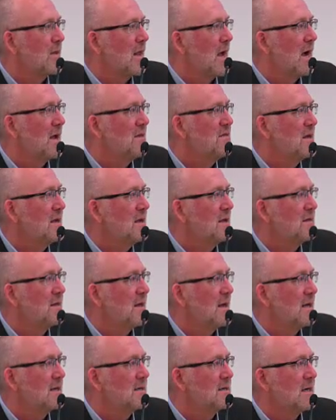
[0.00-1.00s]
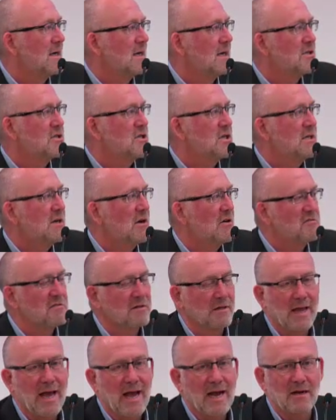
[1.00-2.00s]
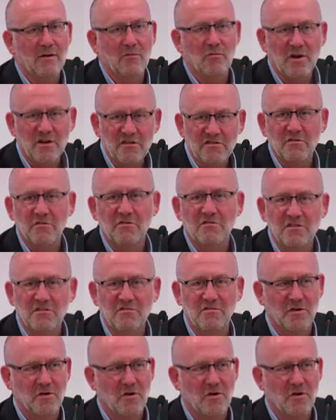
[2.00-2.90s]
I think that she notes a lack of resources for